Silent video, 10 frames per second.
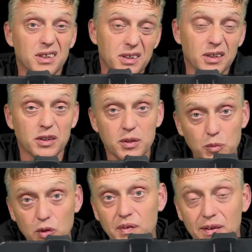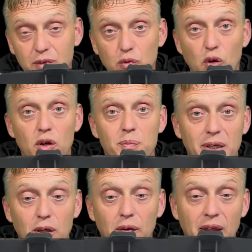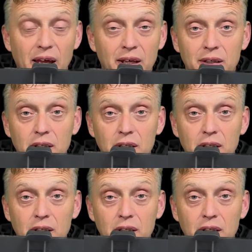you know, you move left and right a bit like that.